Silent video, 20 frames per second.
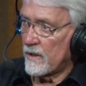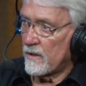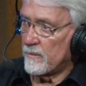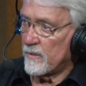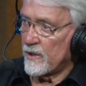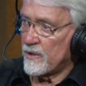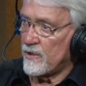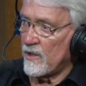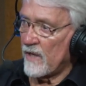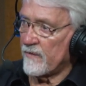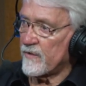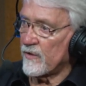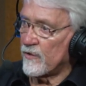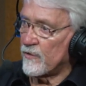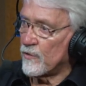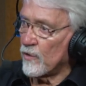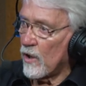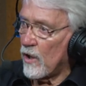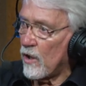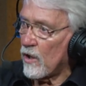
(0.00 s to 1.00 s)
but you have to
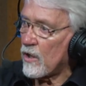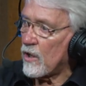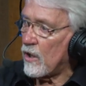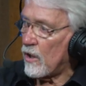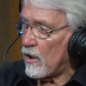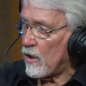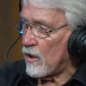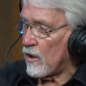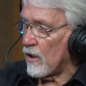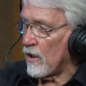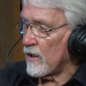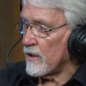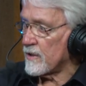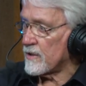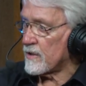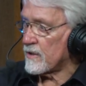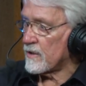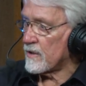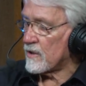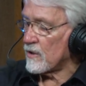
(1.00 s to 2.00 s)
draw
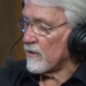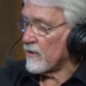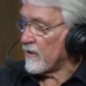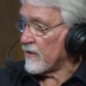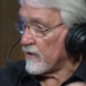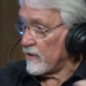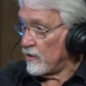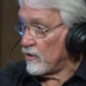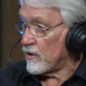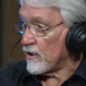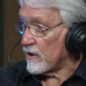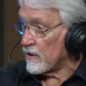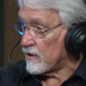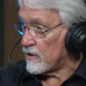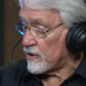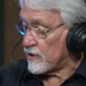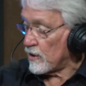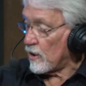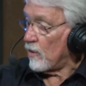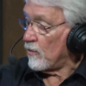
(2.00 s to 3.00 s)
cards so that you can
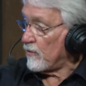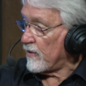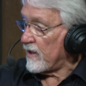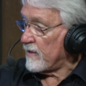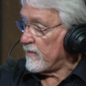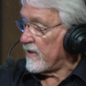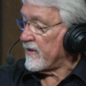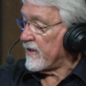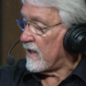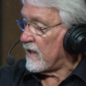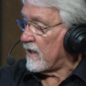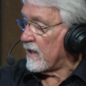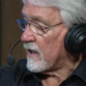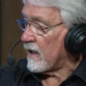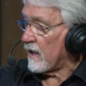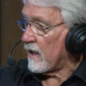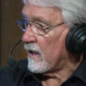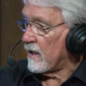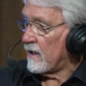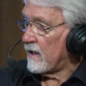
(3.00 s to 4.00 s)
show them in the
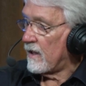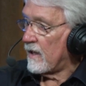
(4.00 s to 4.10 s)
huddle